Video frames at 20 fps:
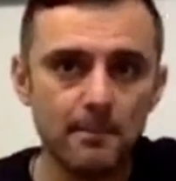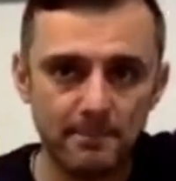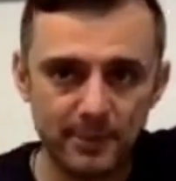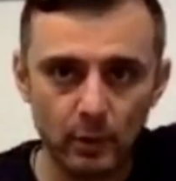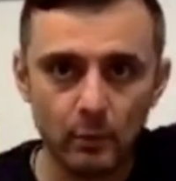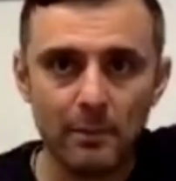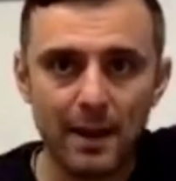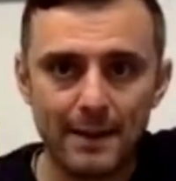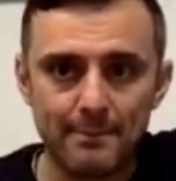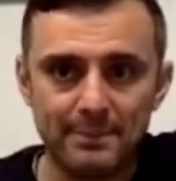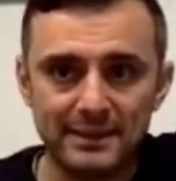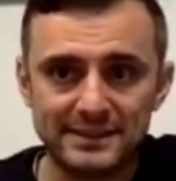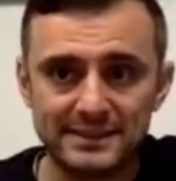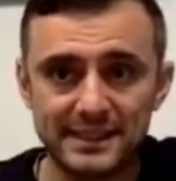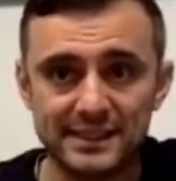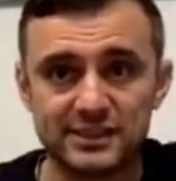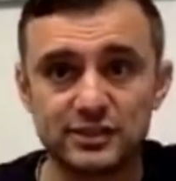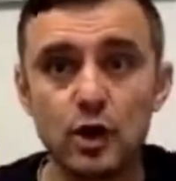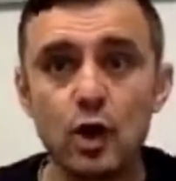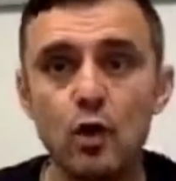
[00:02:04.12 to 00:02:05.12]
Build my
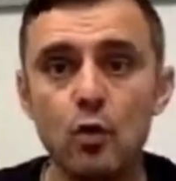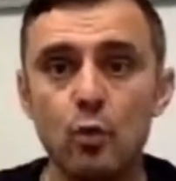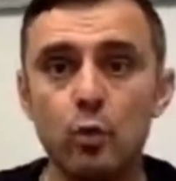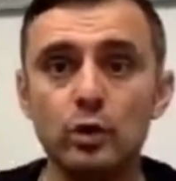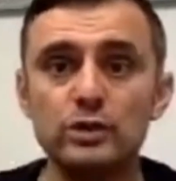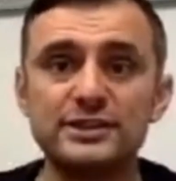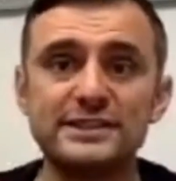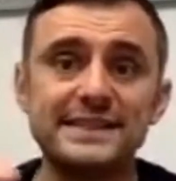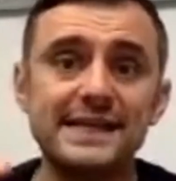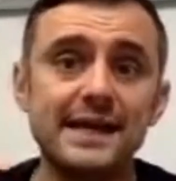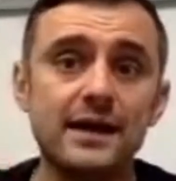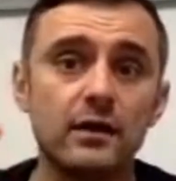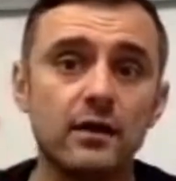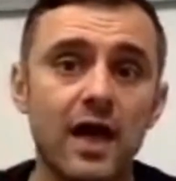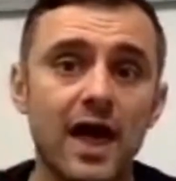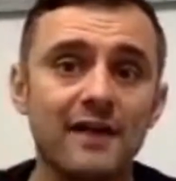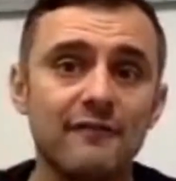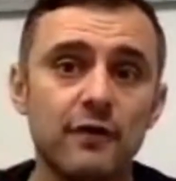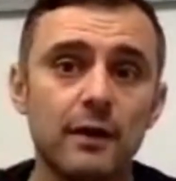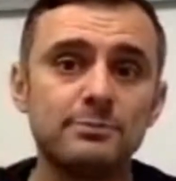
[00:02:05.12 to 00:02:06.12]
business. We're seeing a
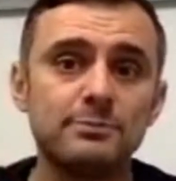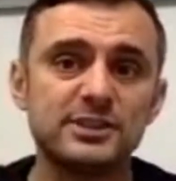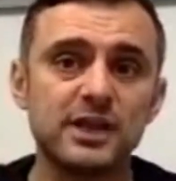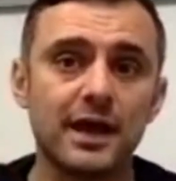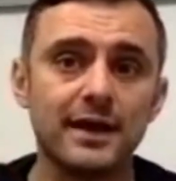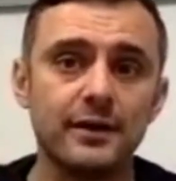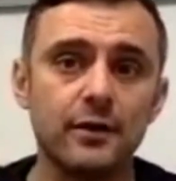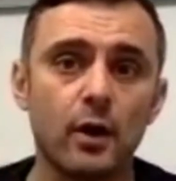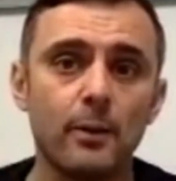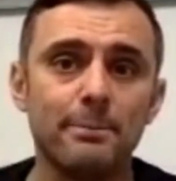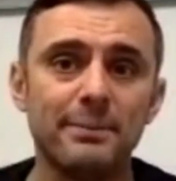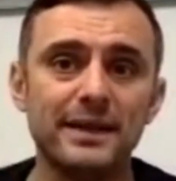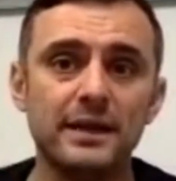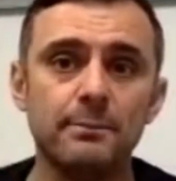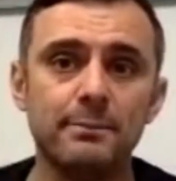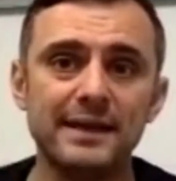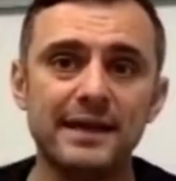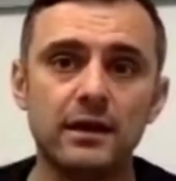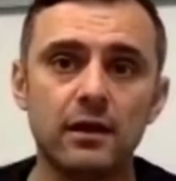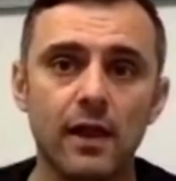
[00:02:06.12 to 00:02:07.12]
lot of upside in our B
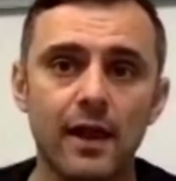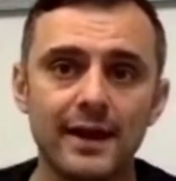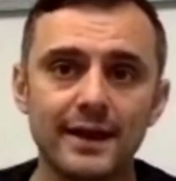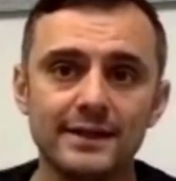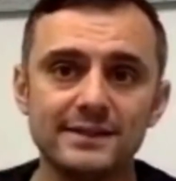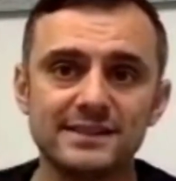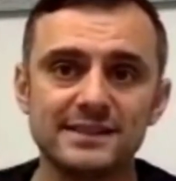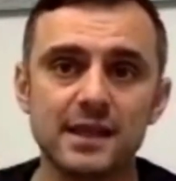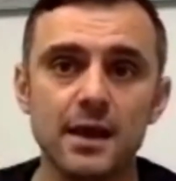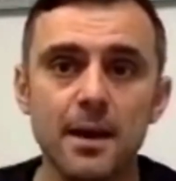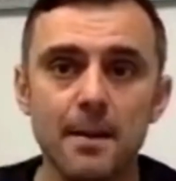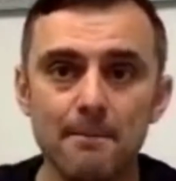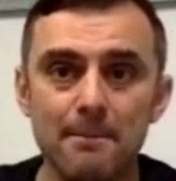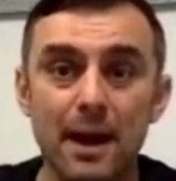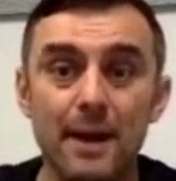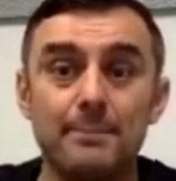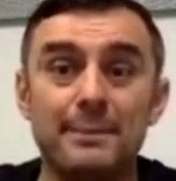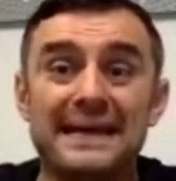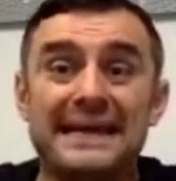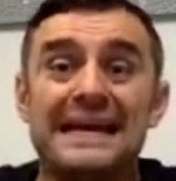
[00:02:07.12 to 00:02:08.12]
two B clients
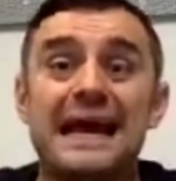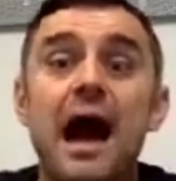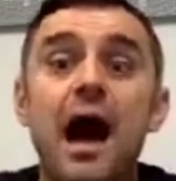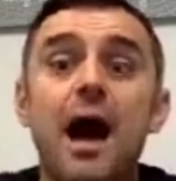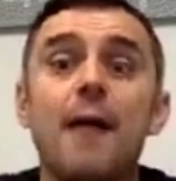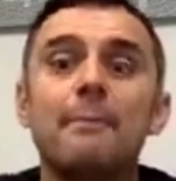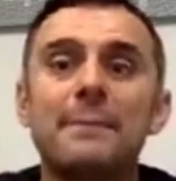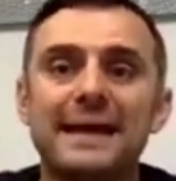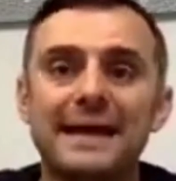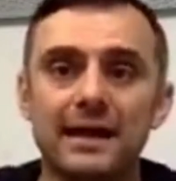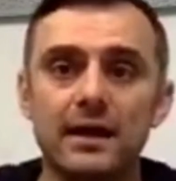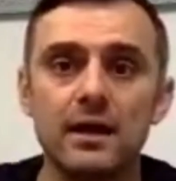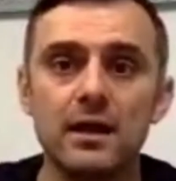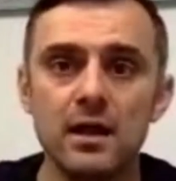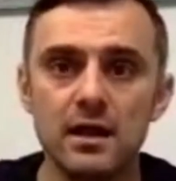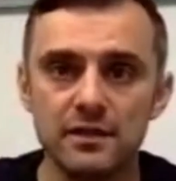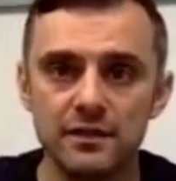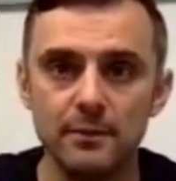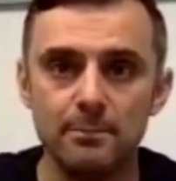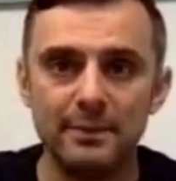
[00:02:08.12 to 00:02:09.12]
by becoming
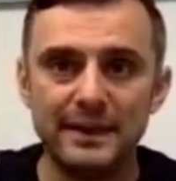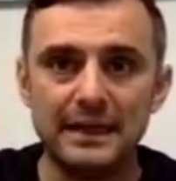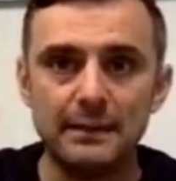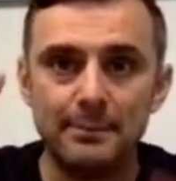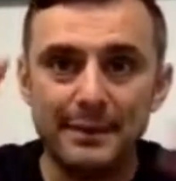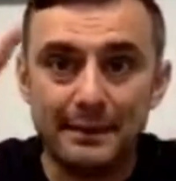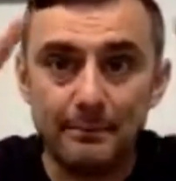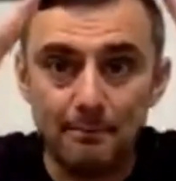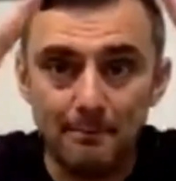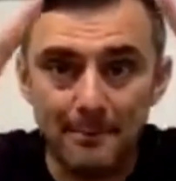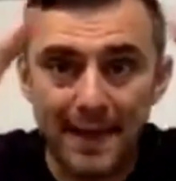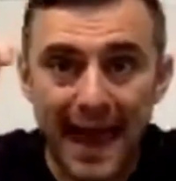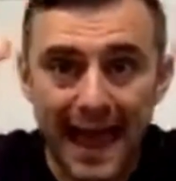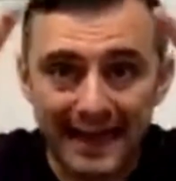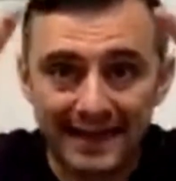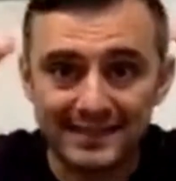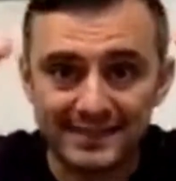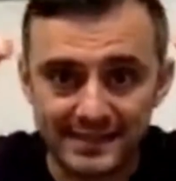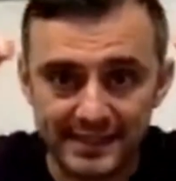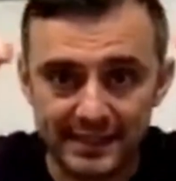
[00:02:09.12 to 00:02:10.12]
yeah. the B two B
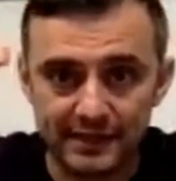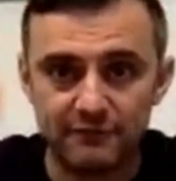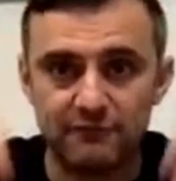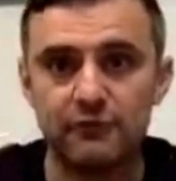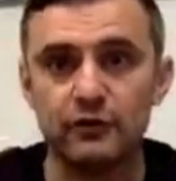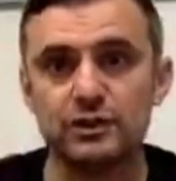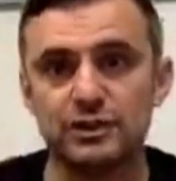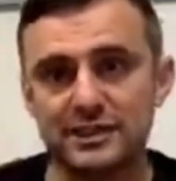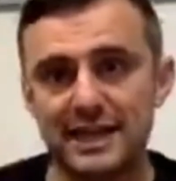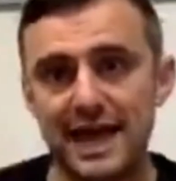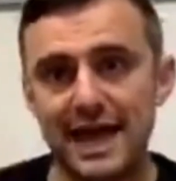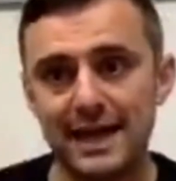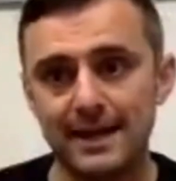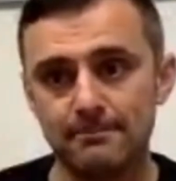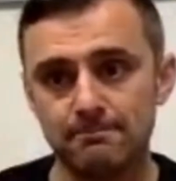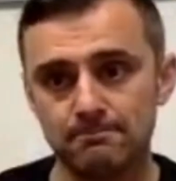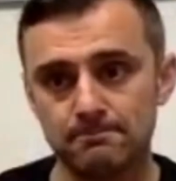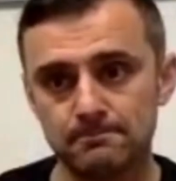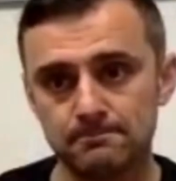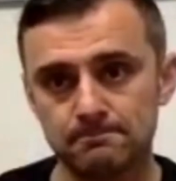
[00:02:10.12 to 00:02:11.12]
magazine yeah. per se.
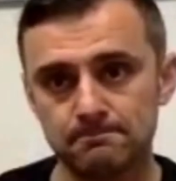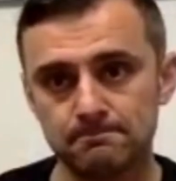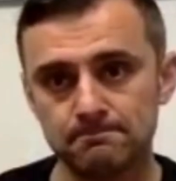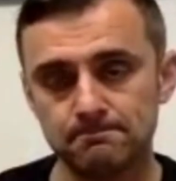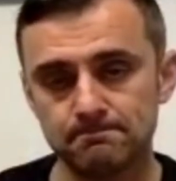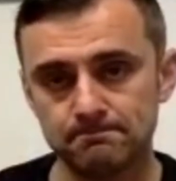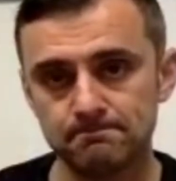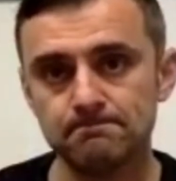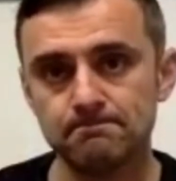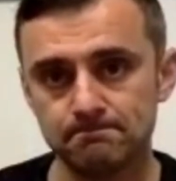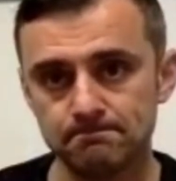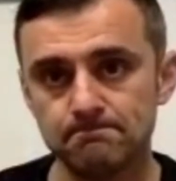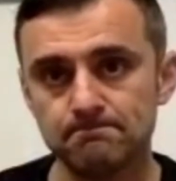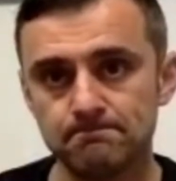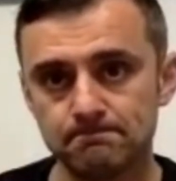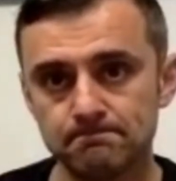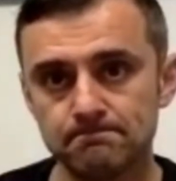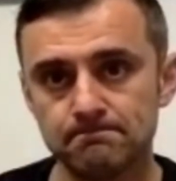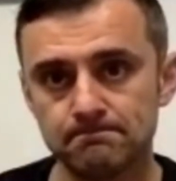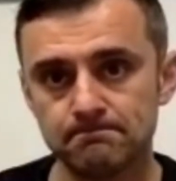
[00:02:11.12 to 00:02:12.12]
Now,
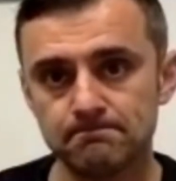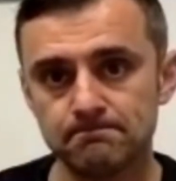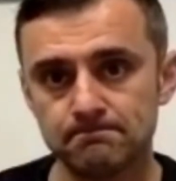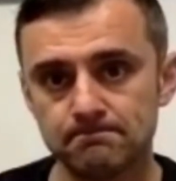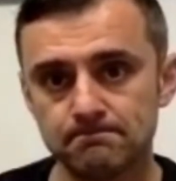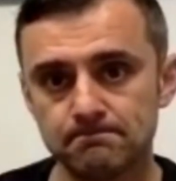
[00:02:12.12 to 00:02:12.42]
so what's your